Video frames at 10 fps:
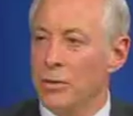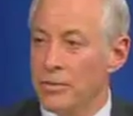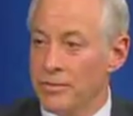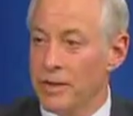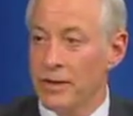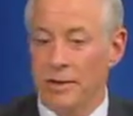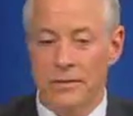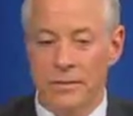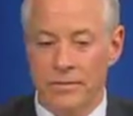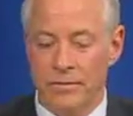would fail
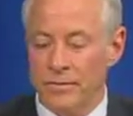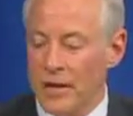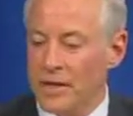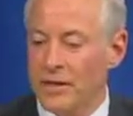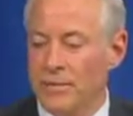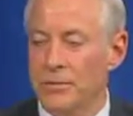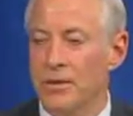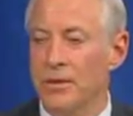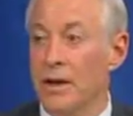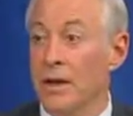9 times out
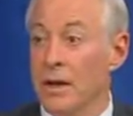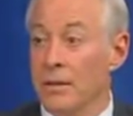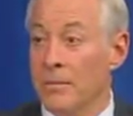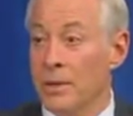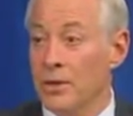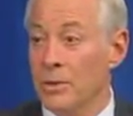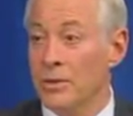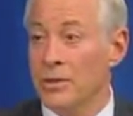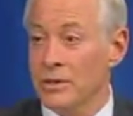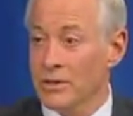of 10, but you
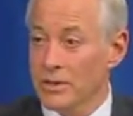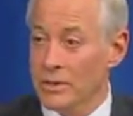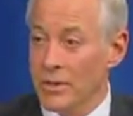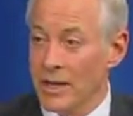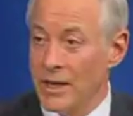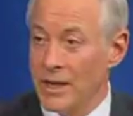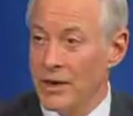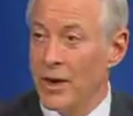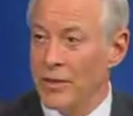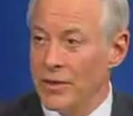would succeed greatly
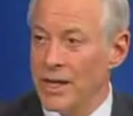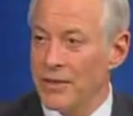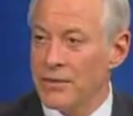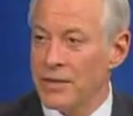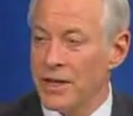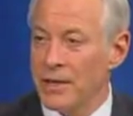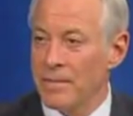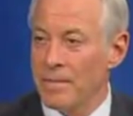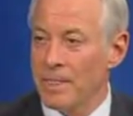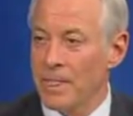on the 10th time,
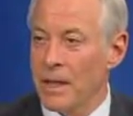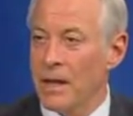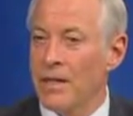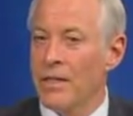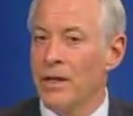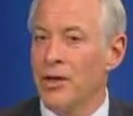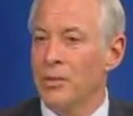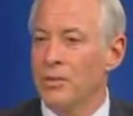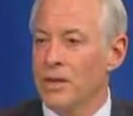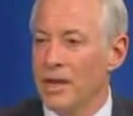then you
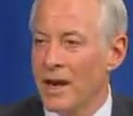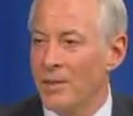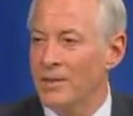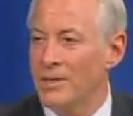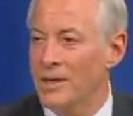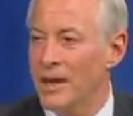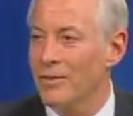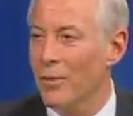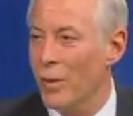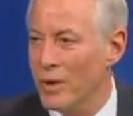would be guaranteed of
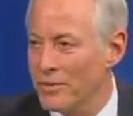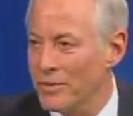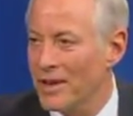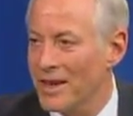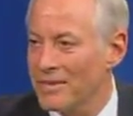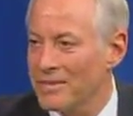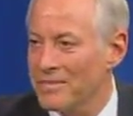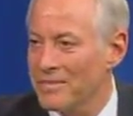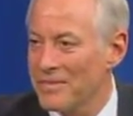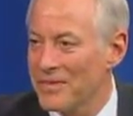a wonderful life.
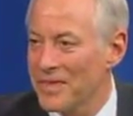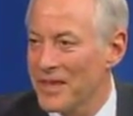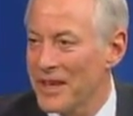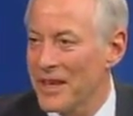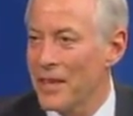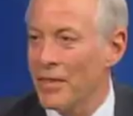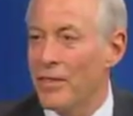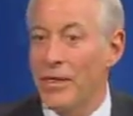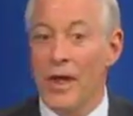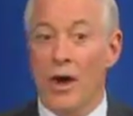
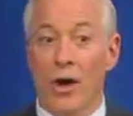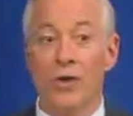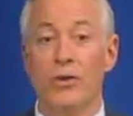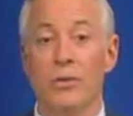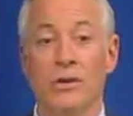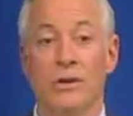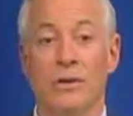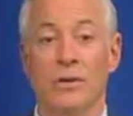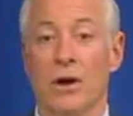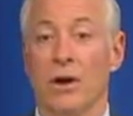Then all you would
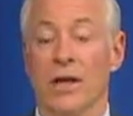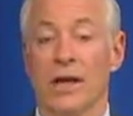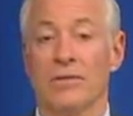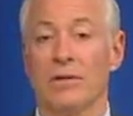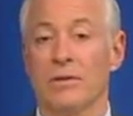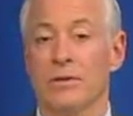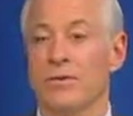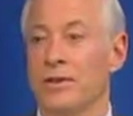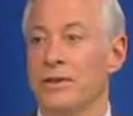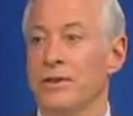know is all I have to do is
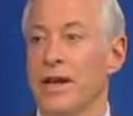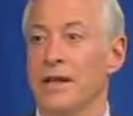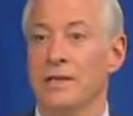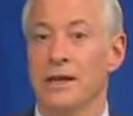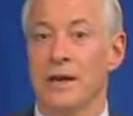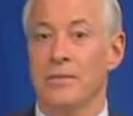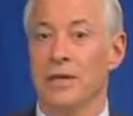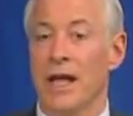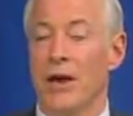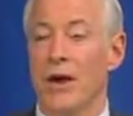fail 9 times,
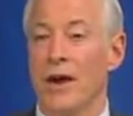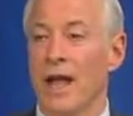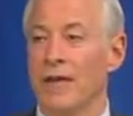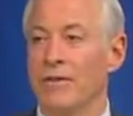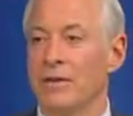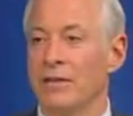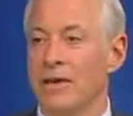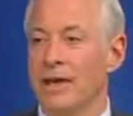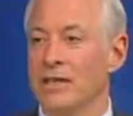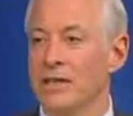and on average, if
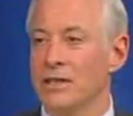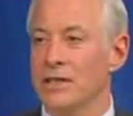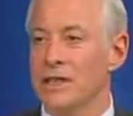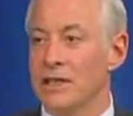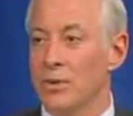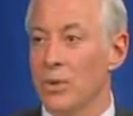I can succeed